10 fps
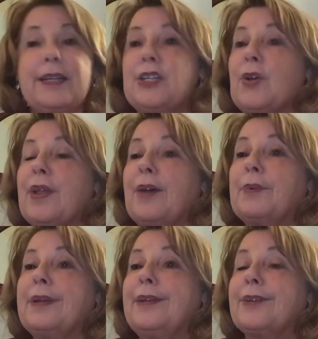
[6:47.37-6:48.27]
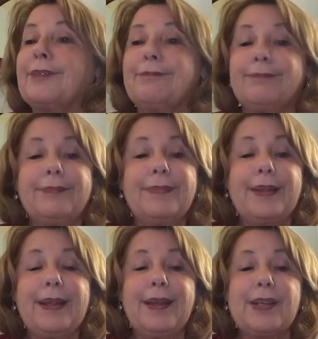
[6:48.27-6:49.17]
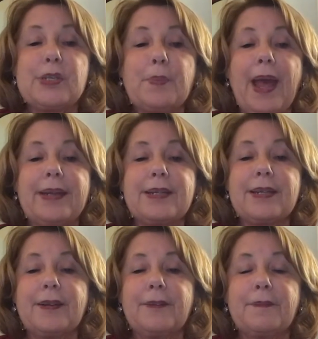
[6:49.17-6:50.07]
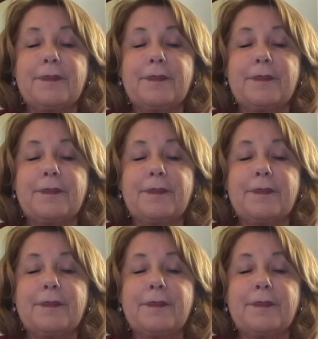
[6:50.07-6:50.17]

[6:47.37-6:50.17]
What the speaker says: Didn't know that one either. A spat.